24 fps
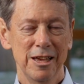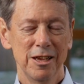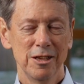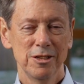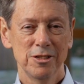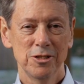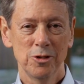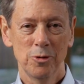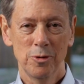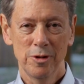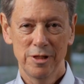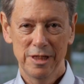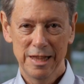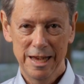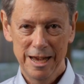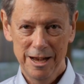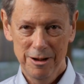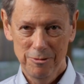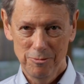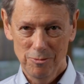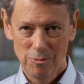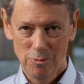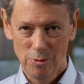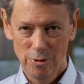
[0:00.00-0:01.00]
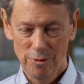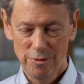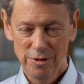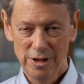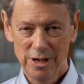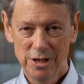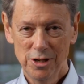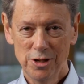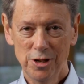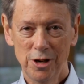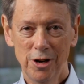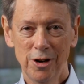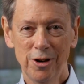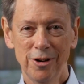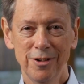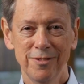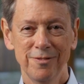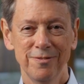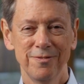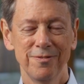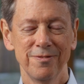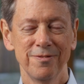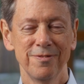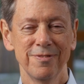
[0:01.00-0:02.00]
So with that, we'll finish here,
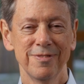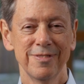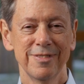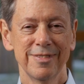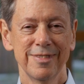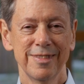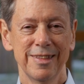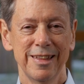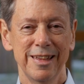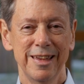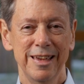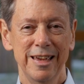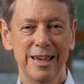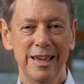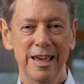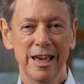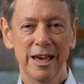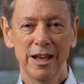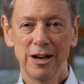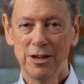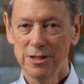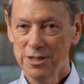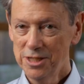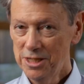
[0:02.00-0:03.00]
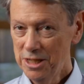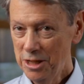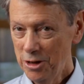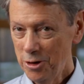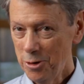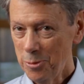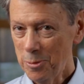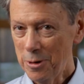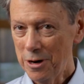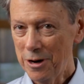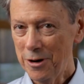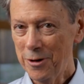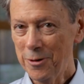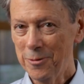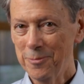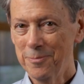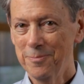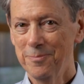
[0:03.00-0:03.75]
and I'll see you tomorrow.